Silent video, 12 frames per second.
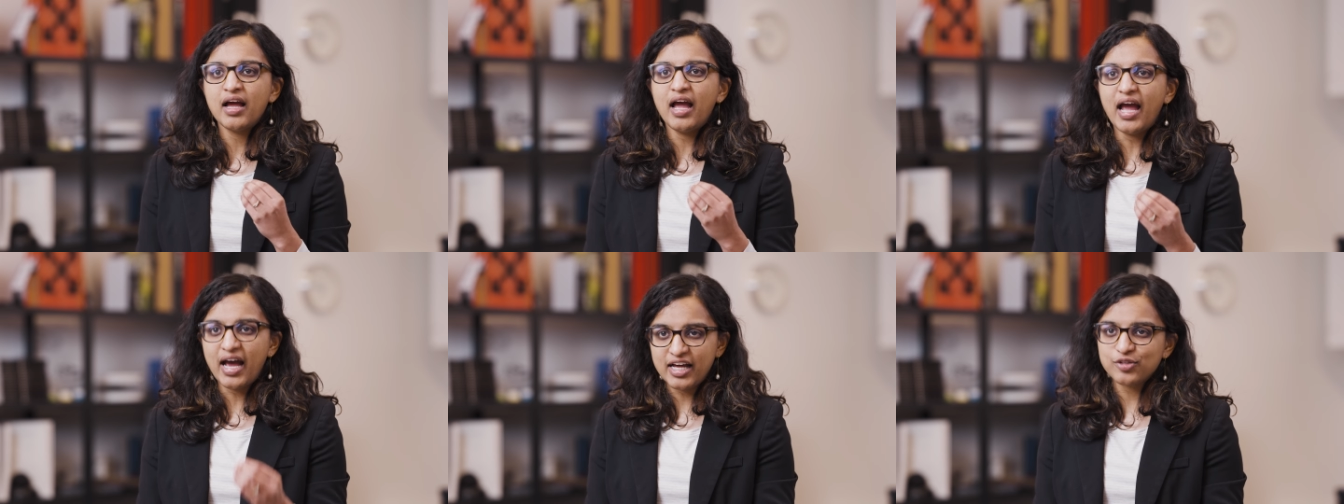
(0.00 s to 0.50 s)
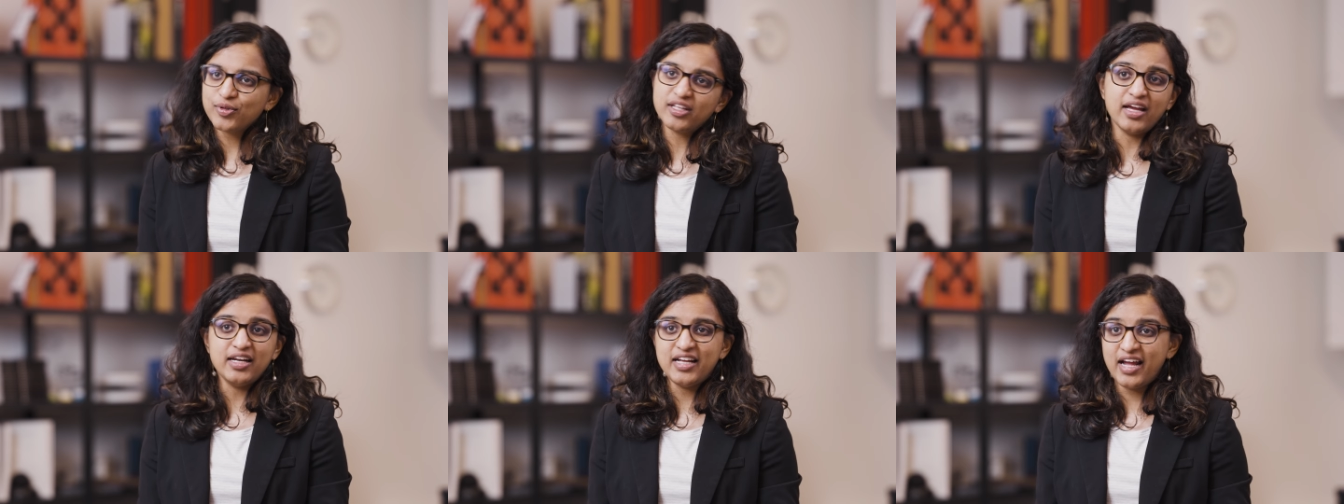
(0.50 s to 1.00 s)
As with
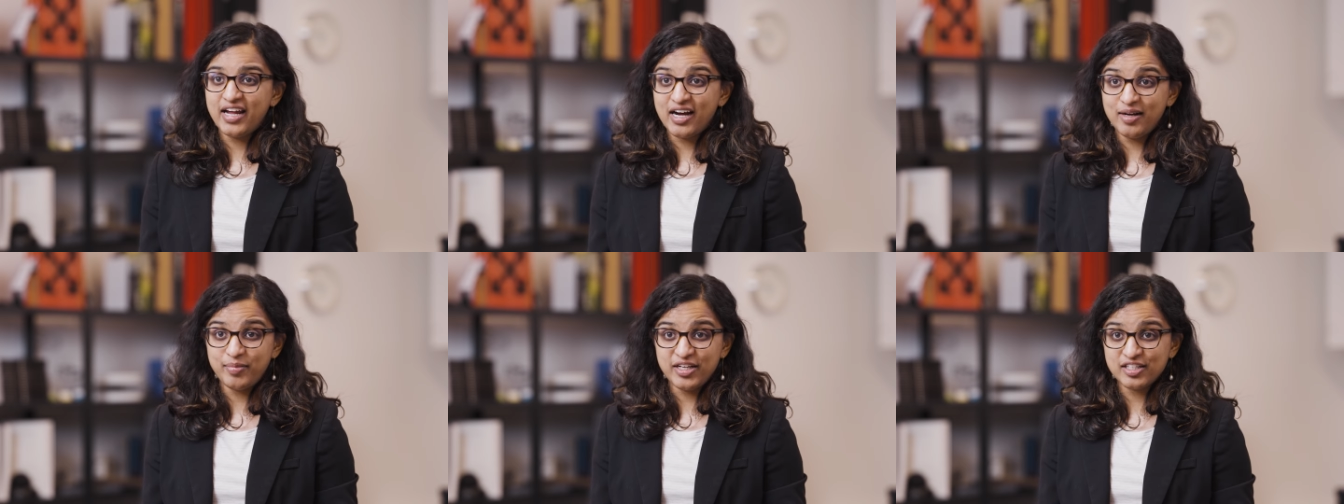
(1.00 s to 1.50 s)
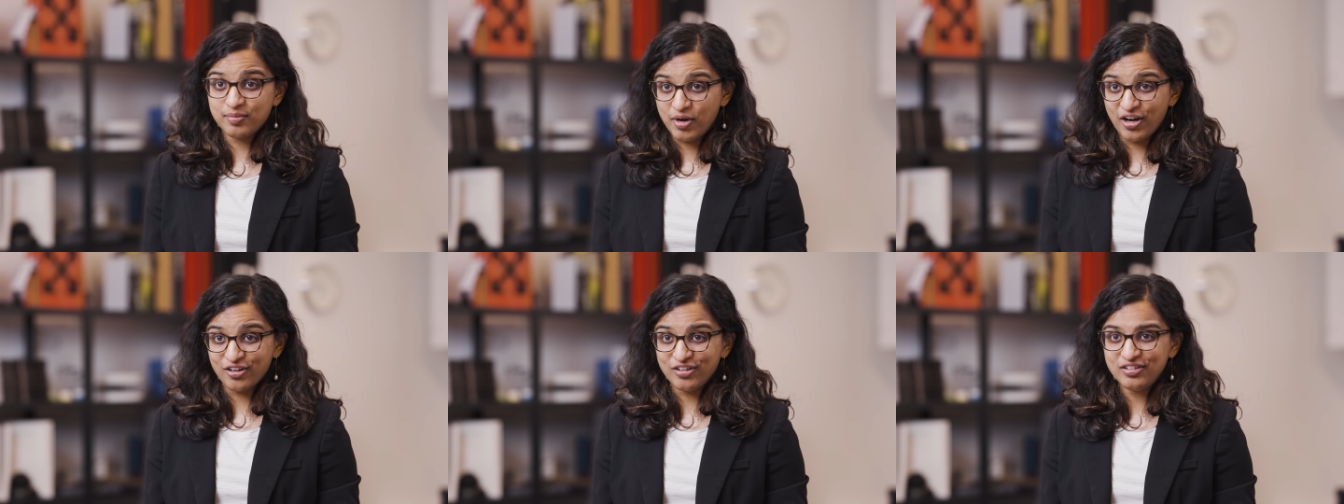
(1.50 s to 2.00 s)
any AI based
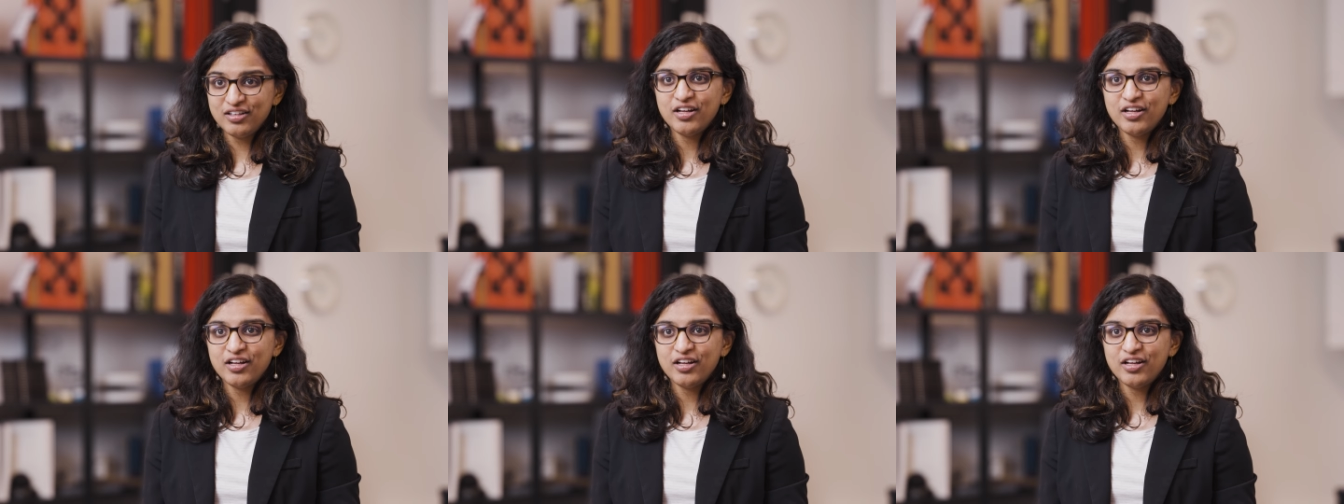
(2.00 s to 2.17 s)
model,